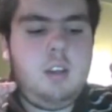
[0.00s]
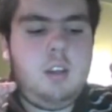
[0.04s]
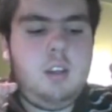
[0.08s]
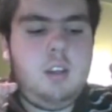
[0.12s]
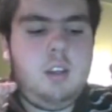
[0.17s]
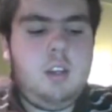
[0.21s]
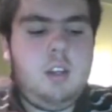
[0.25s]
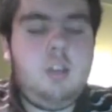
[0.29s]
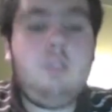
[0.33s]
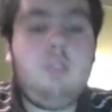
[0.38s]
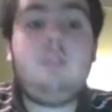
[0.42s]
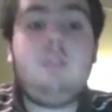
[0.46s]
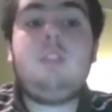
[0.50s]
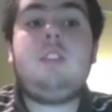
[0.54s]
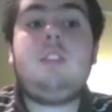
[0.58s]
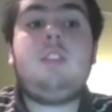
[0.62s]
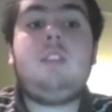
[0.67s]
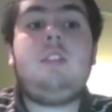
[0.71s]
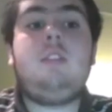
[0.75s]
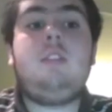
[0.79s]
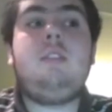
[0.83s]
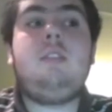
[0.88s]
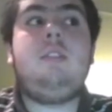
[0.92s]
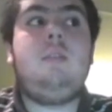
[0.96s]
You know
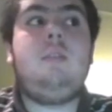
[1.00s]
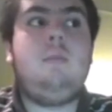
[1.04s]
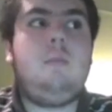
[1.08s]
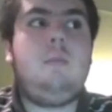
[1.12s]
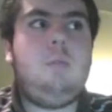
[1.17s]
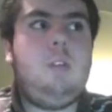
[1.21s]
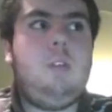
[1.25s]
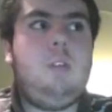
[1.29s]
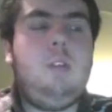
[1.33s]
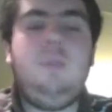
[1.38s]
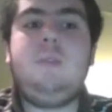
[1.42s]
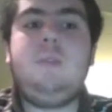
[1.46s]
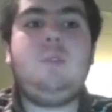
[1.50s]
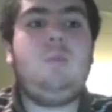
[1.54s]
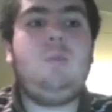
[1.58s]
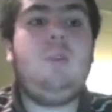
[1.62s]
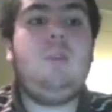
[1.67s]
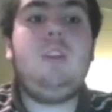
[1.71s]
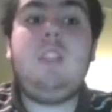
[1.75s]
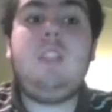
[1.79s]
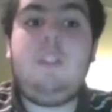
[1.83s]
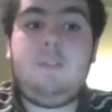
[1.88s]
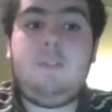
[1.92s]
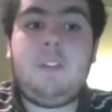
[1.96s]
what's
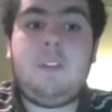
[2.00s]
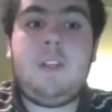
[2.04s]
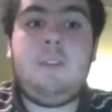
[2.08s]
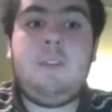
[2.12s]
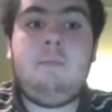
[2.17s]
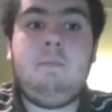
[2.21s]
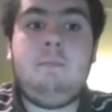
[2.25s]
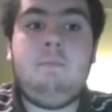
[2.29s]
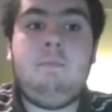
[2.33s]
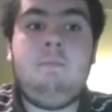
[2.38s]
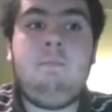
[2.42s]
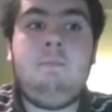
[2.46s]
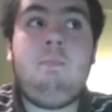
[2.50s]
really fun?